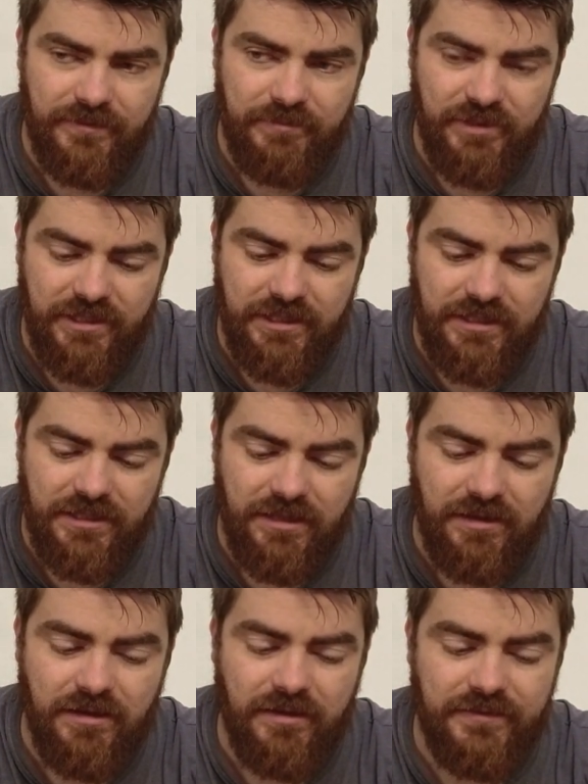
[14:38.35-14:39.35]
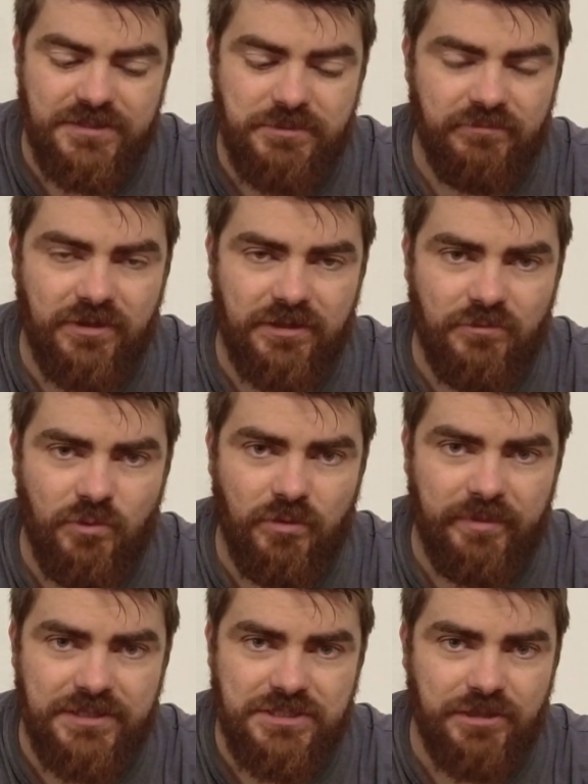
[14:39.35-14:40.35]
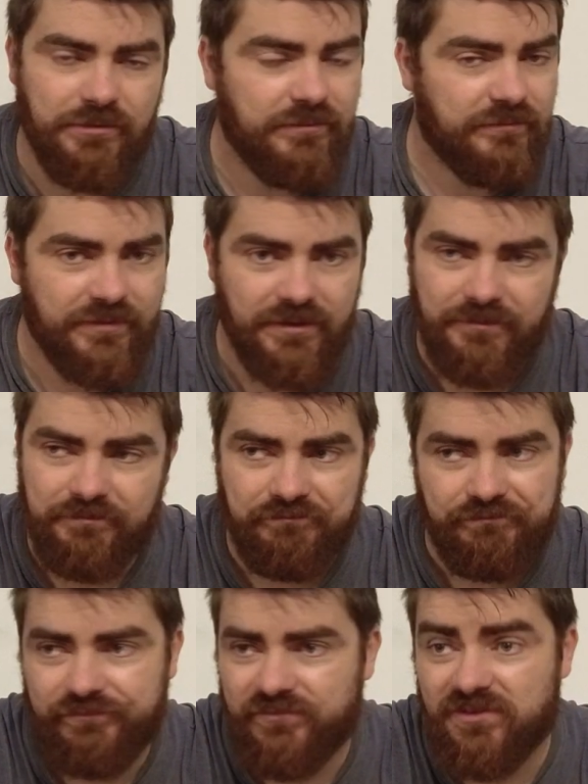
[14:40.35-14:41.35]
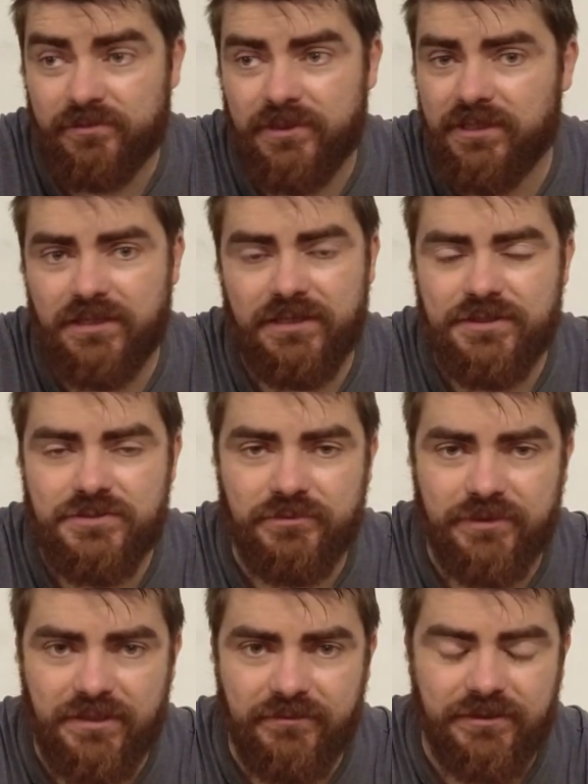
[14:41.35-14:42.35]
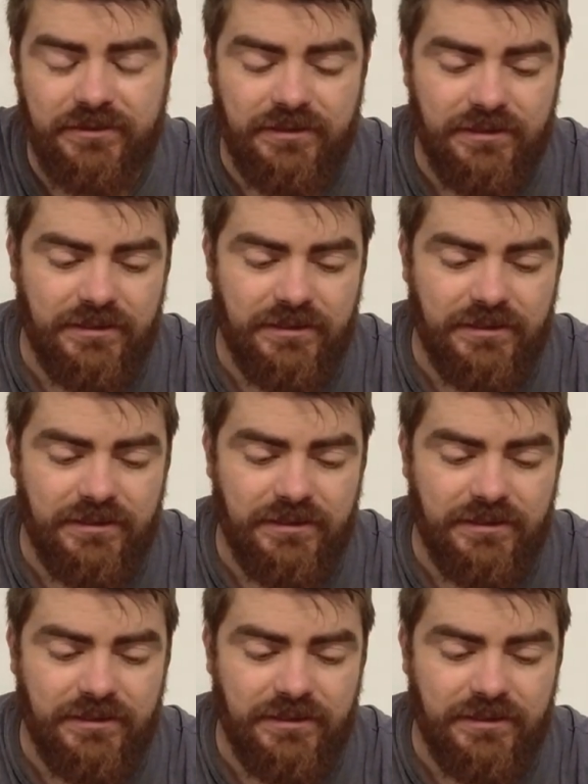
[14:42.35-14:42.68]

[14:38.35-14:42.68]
put it in a car that's been running water-based coolant for 20 years or whatever,